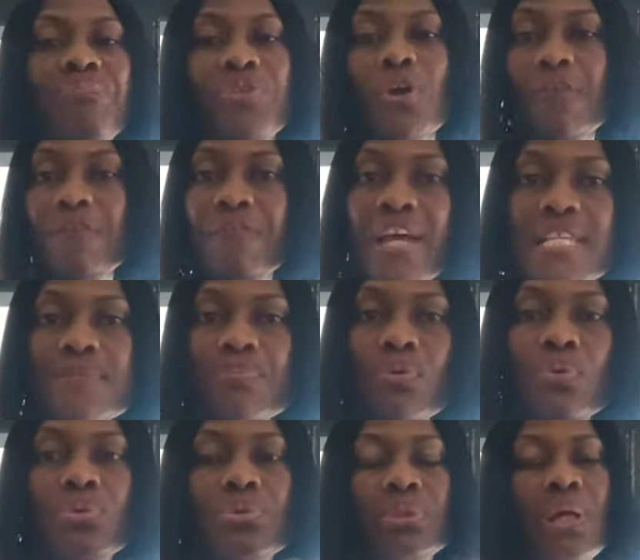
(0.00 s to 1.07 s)

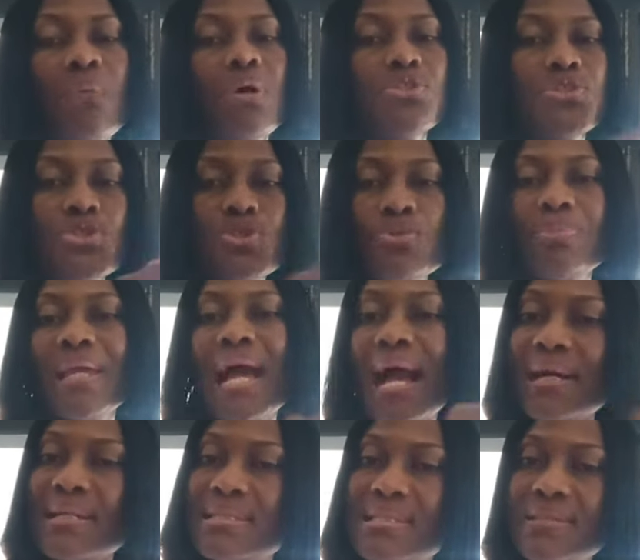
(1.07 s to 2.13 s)
Facebook, they want you to be
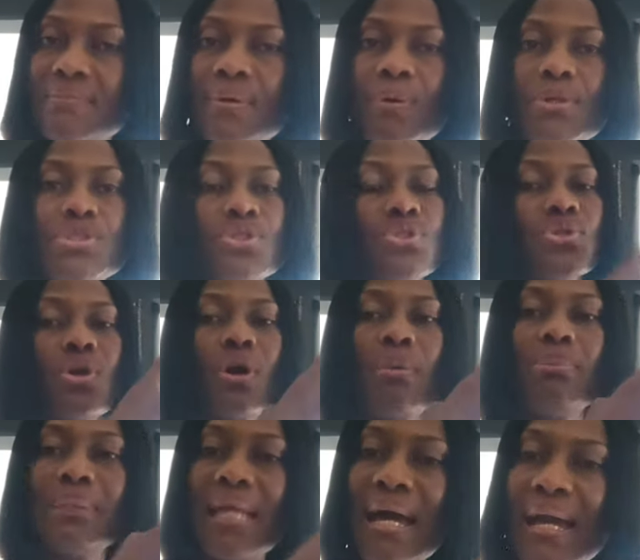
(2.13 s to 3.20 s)
active. They want you to
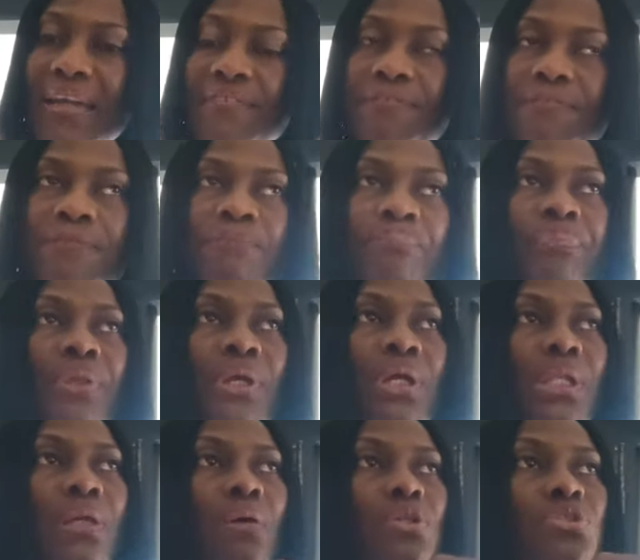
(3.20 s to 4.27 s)
come live.
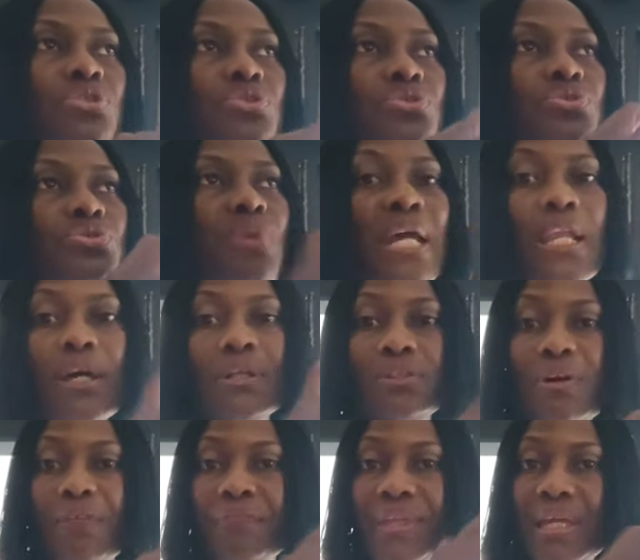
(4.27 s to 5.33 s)
They want you to do a lot
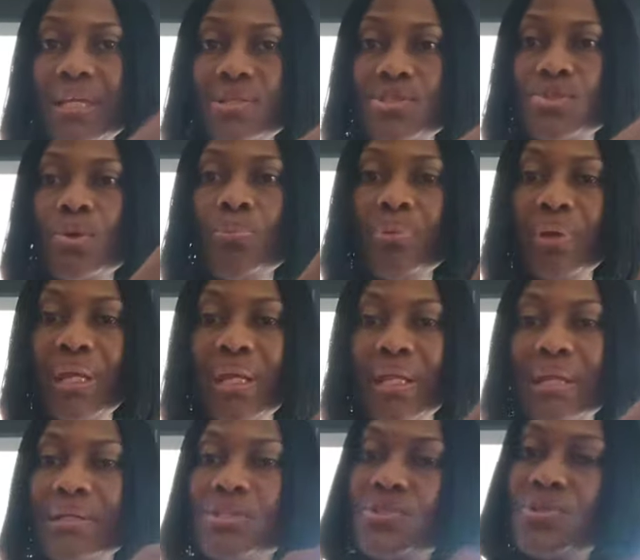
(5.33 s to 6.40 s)
of things to bring
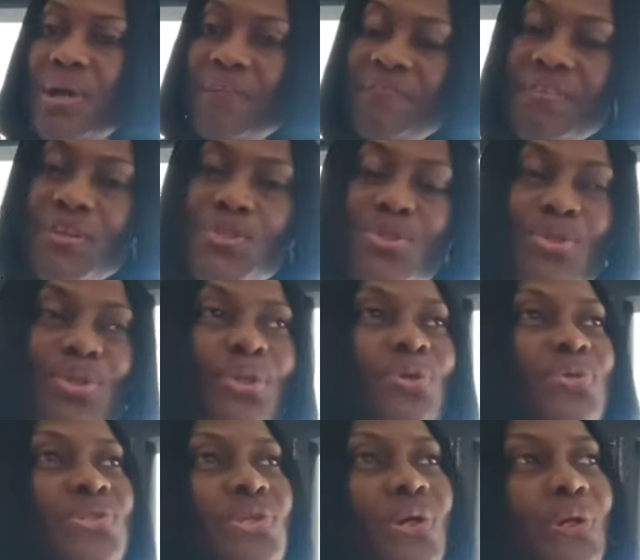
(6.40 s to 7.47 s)
traffic to
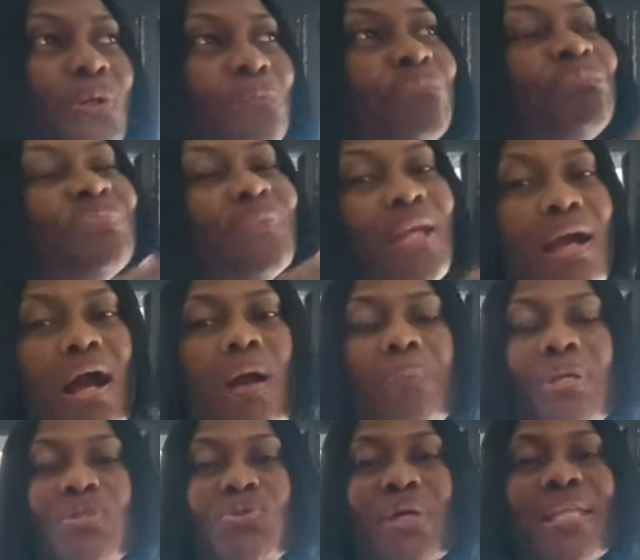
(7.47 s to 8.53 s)
you. So I'll
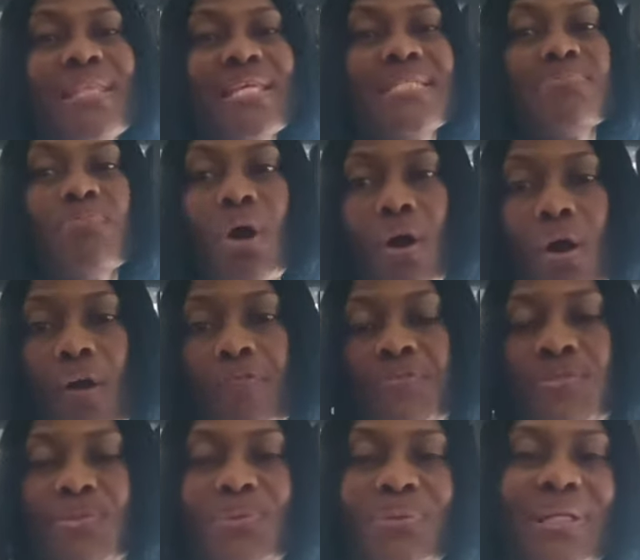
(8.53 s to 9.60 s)
be doing this more
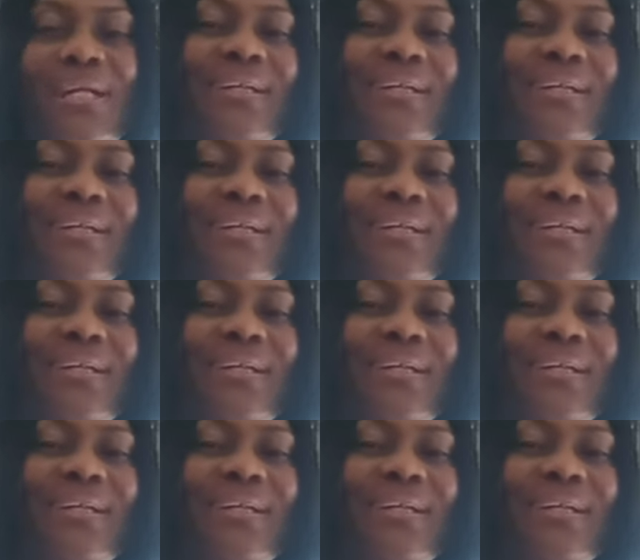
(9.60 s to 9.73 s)
often.